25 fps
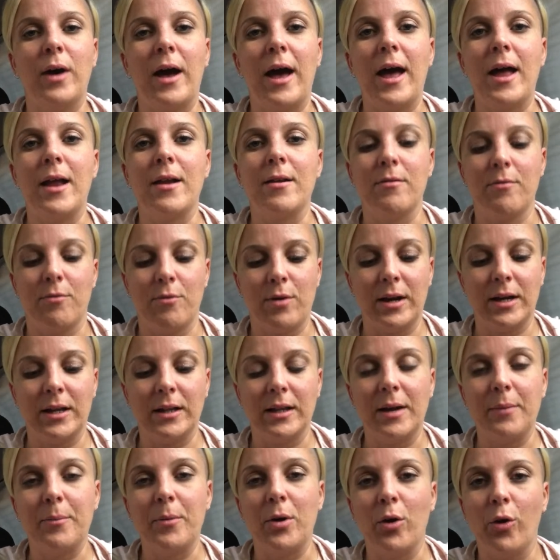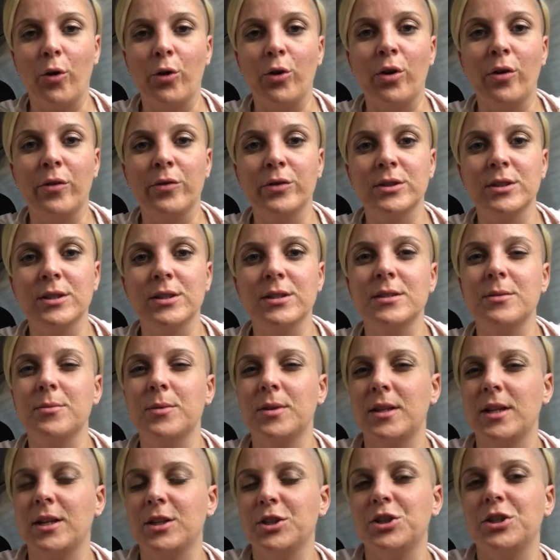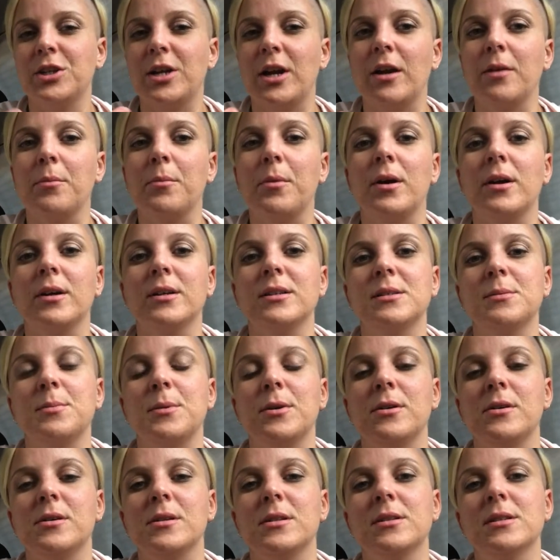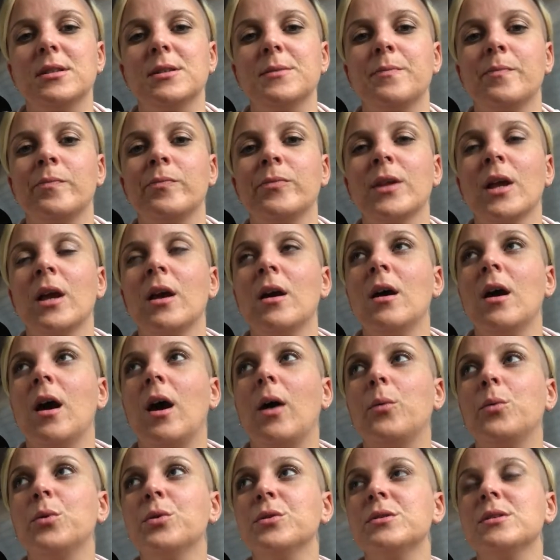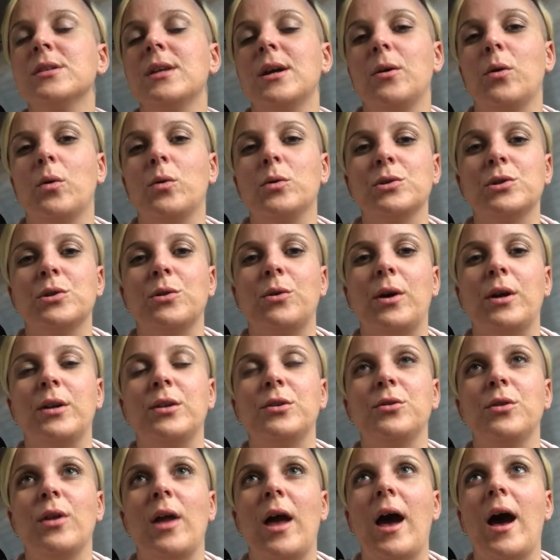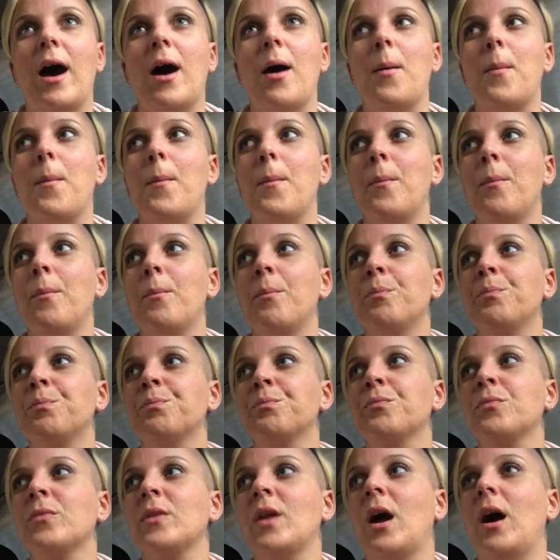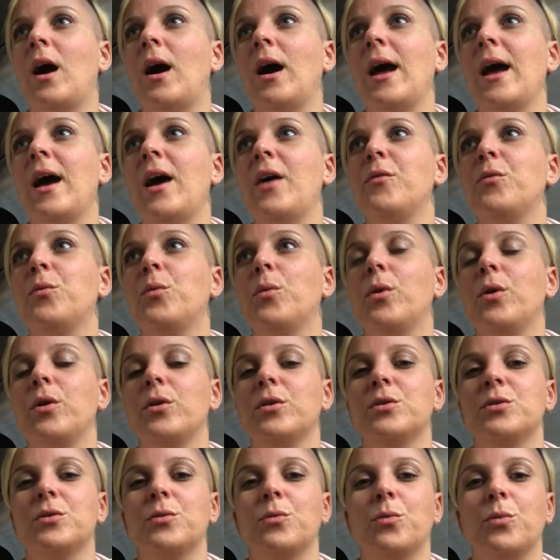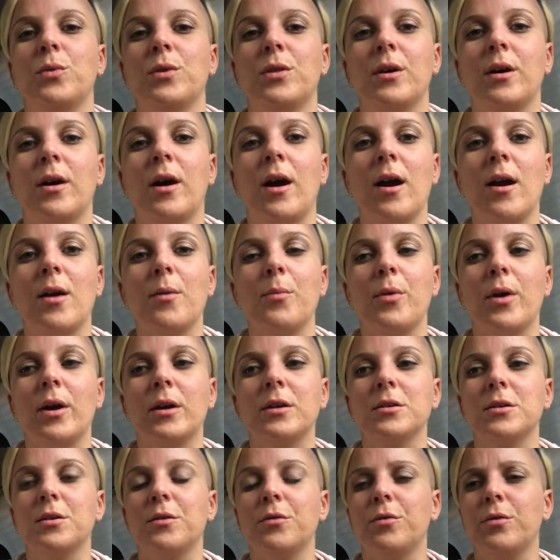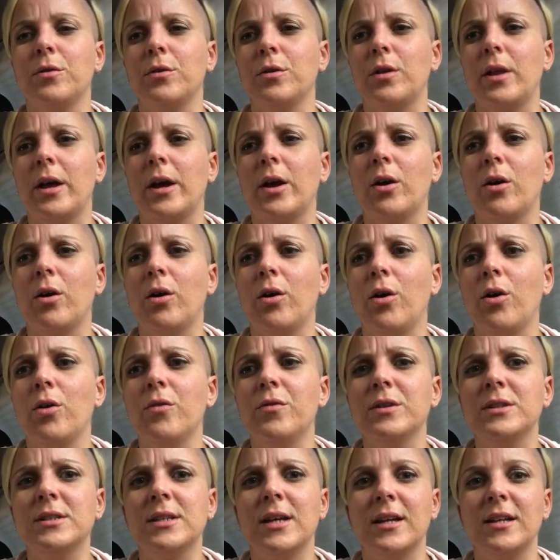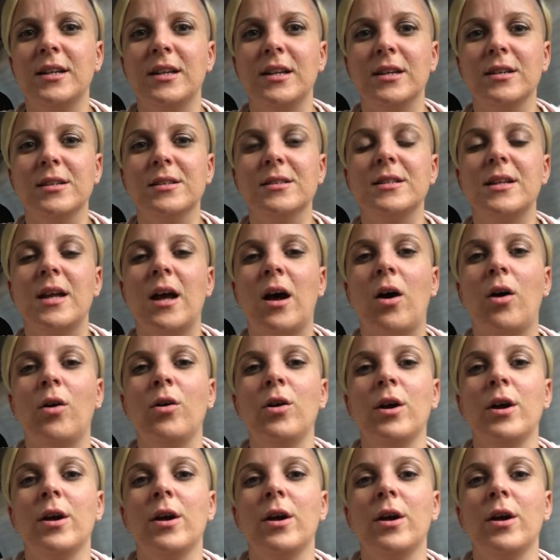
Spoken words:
and regulate my own nervous system and then sharing my experience. I will say also I have worked with a chiropractor for like over 10 years now.